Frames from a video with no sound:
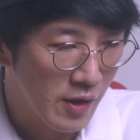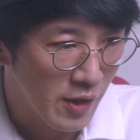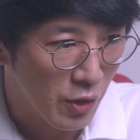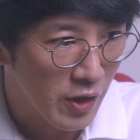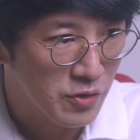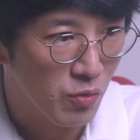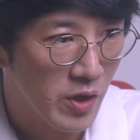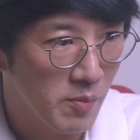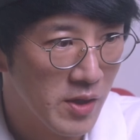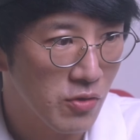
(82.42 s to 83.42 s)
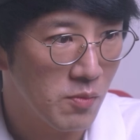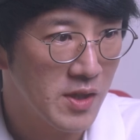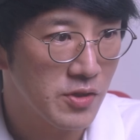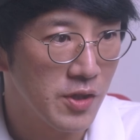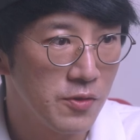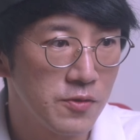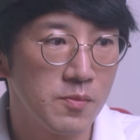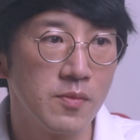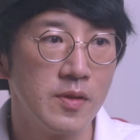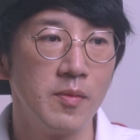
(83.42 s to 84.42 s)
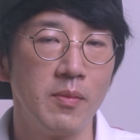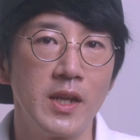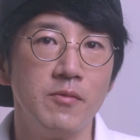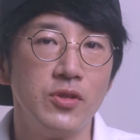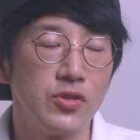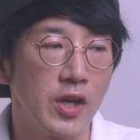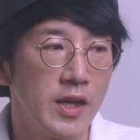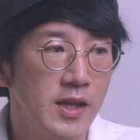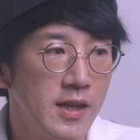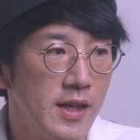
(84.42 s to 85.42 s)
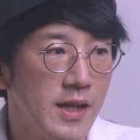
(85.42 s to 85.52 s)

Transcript: Hello guys, welcome back to my channel. My name is Jay,